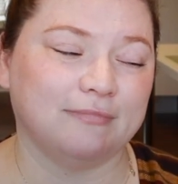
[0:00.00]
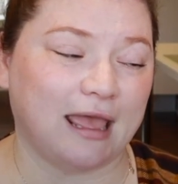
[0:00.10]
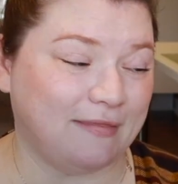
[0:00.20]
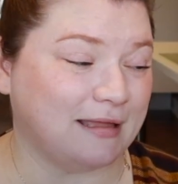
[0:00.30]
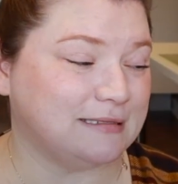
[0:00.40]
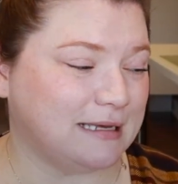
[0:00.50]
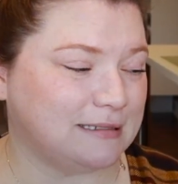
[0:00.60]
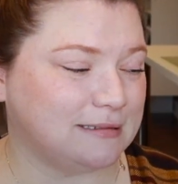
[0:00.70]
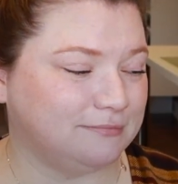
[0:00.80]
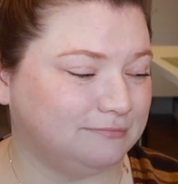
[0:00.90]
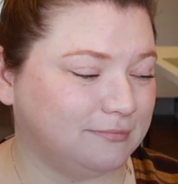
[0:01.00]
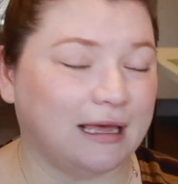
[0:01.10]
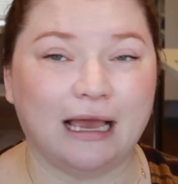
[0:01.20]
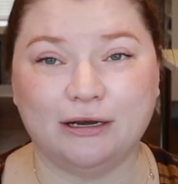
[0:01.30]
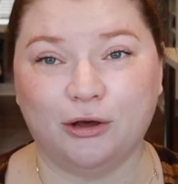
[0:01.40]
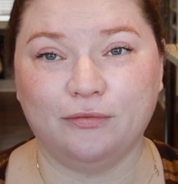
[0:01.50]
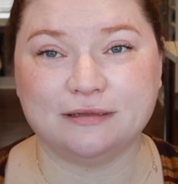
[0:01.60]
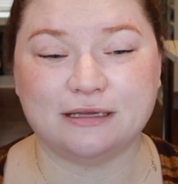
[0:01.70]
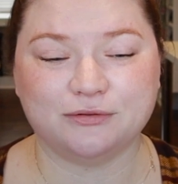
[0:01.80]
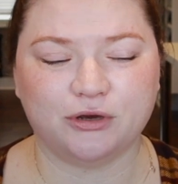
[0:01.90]
And that's it. I know,
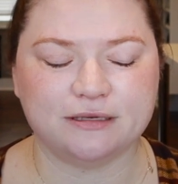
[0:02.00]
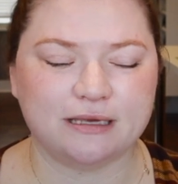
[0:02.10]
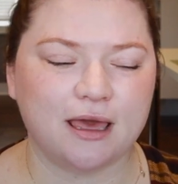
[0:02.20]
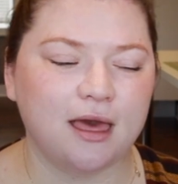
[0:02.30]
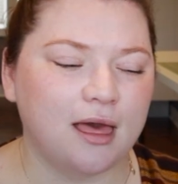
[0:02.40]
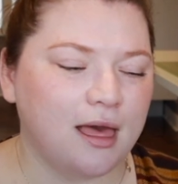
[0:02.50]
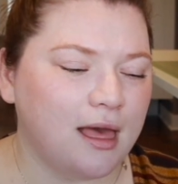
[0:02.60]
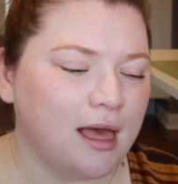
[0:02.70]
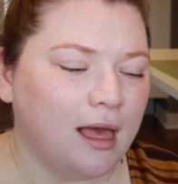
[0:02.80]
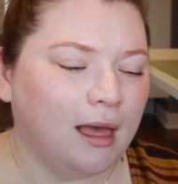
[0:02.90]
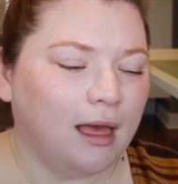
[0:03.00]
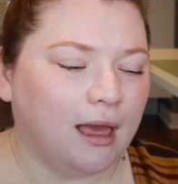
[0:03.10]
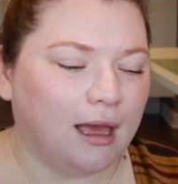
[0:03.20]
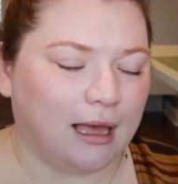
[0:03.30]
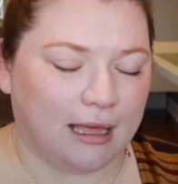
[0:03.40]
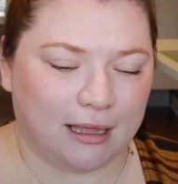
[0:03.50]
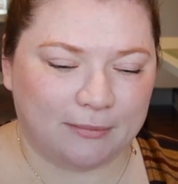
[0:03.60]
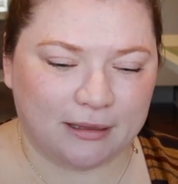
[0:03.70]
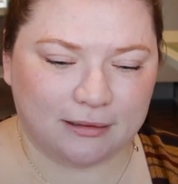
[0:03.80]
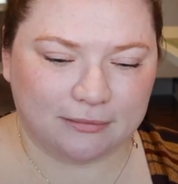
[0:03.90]
that sounds crazy.
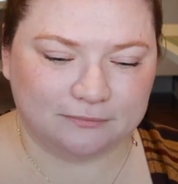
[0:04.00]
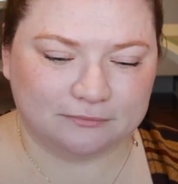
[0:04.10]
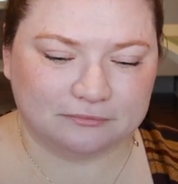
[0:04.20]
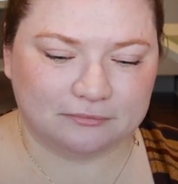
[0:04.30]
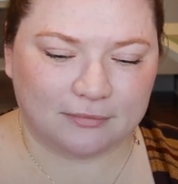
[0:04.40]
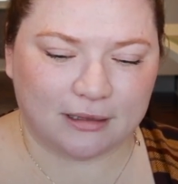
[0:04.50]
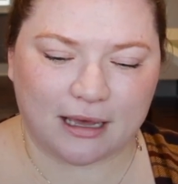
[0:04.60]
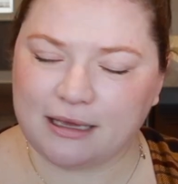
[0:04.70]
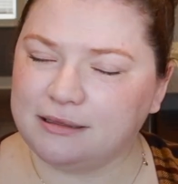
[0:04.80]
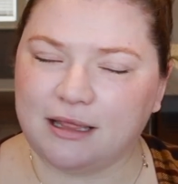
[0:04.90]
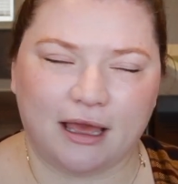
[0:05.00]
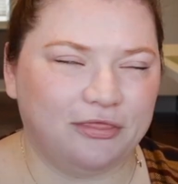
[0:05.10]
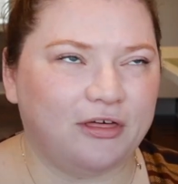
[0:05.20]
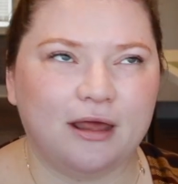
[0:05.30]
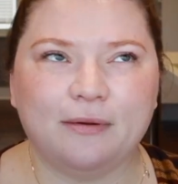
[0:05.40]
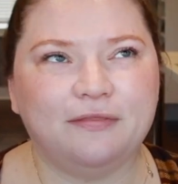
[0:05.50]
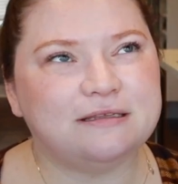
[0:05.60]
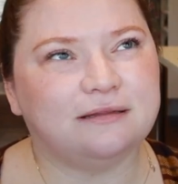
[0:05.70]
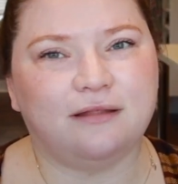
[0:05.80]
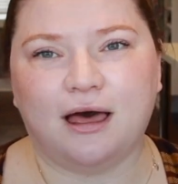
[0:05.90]
I thought about
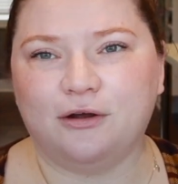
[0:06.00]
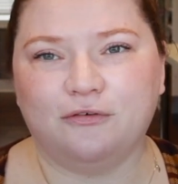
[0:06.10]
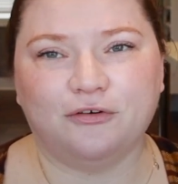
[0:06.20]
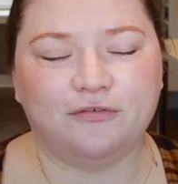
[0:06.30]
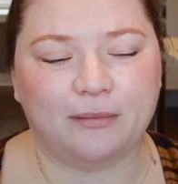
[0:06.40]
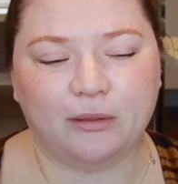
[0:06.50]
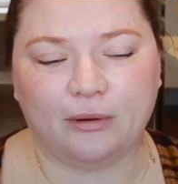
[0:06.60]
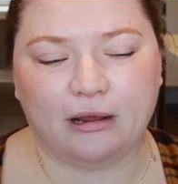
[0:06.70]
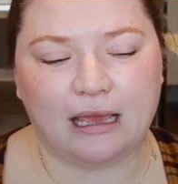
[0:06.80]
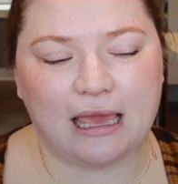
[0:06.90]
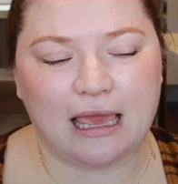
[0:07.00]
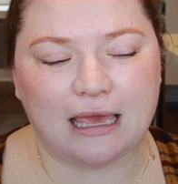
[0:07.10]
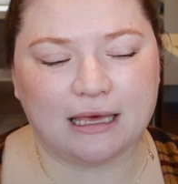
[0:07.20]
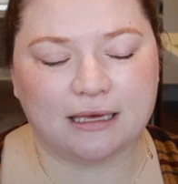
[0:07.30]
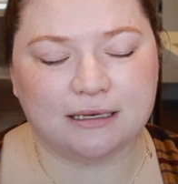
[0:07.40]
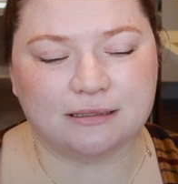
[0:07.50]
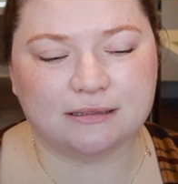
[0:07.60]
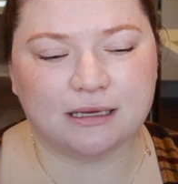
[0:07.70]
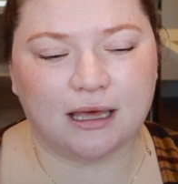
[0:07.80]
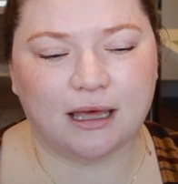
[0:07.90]
this a lot over February,
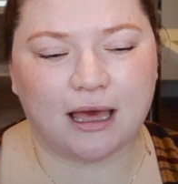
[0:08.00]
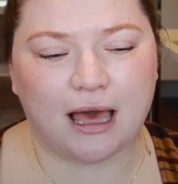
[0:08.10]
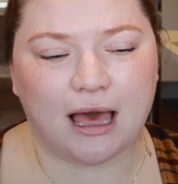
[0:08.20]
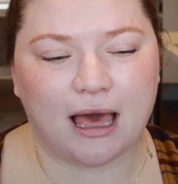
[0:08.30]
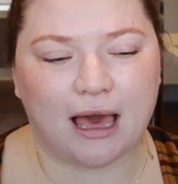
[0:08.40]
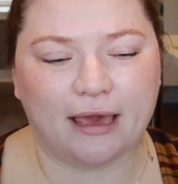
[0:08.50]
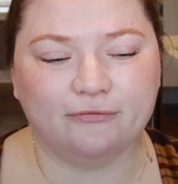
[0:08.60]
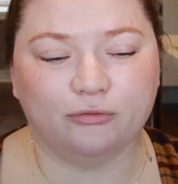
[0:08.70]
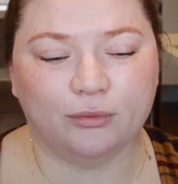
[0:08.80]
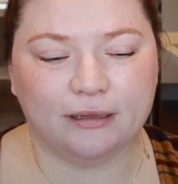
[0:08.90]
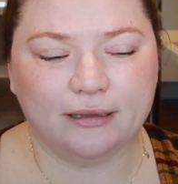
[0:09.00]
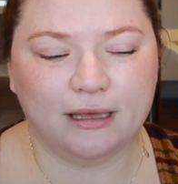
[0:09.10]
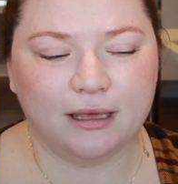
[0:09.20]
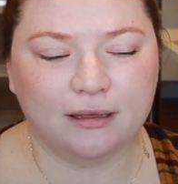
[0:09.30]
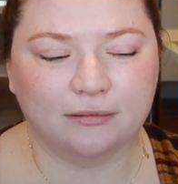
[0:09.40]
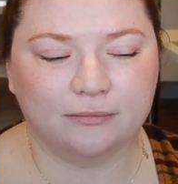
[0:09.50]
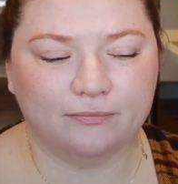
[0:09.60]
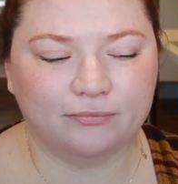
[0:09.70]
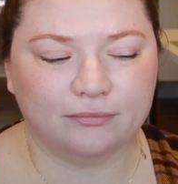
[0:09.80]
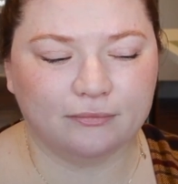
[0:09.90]
and I've really,
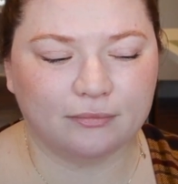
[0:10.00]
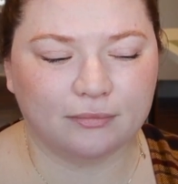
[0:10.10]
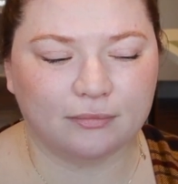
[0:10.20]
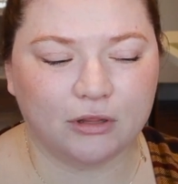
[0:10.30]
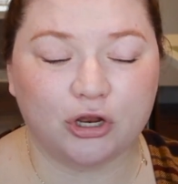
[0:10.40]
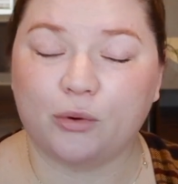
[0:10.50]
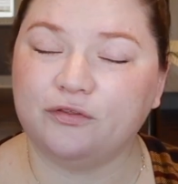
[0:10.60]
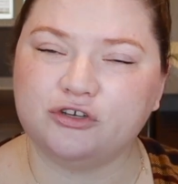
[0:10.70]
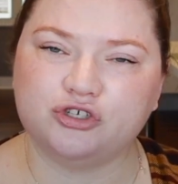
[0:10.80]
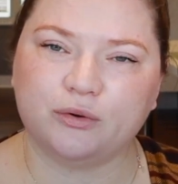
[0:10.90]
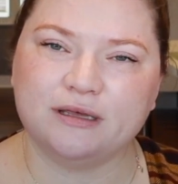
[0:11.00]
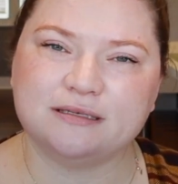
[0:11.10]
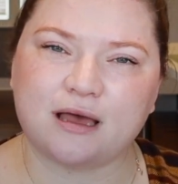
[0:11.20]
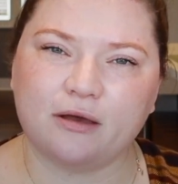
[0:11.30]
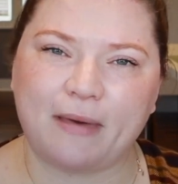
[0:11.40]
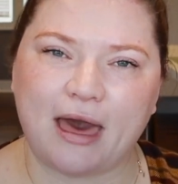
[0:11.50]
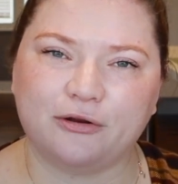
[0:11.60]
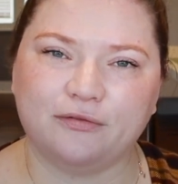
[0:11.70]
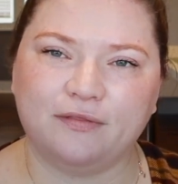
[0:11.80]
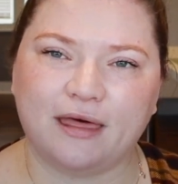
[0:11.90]
with the shorty sock
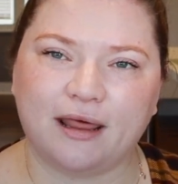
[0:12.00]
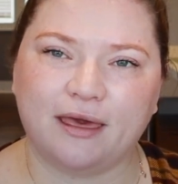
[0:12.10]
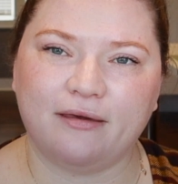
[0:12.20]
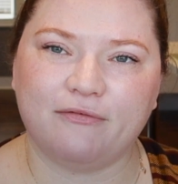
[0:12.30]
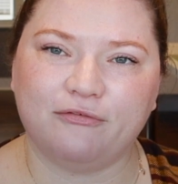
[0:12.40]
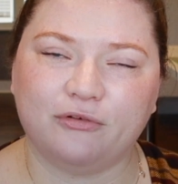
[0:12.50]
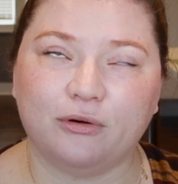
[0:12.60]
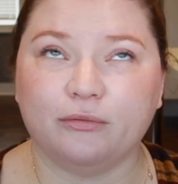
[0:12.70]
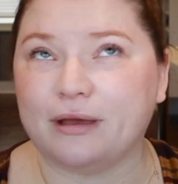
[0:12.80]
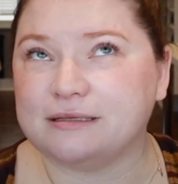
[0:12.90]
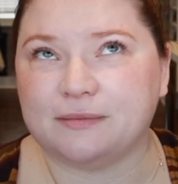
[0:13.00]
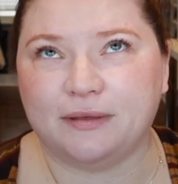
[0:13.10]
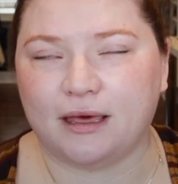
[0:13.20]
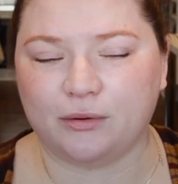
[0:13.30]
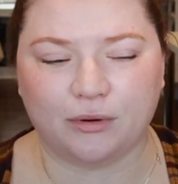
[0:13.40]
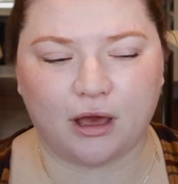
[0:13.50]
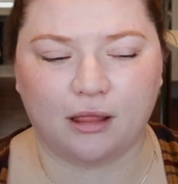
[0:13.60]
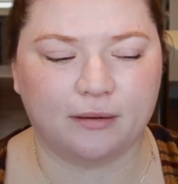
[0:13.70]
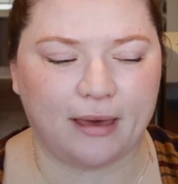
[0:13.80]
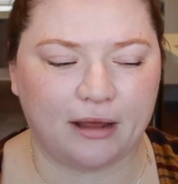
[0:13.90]
pattern that or recipe, I don't want to
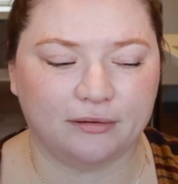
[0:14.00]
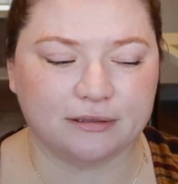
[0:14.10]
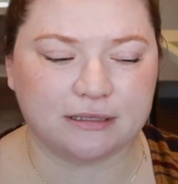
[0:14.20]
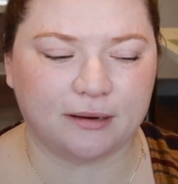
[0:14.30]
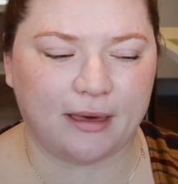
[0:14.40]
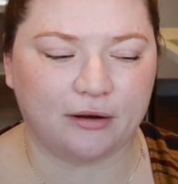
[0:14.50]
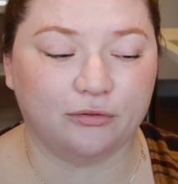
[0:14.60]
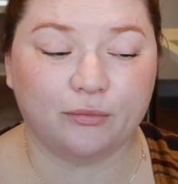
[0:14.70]
call it a pattern. It's not a pattern.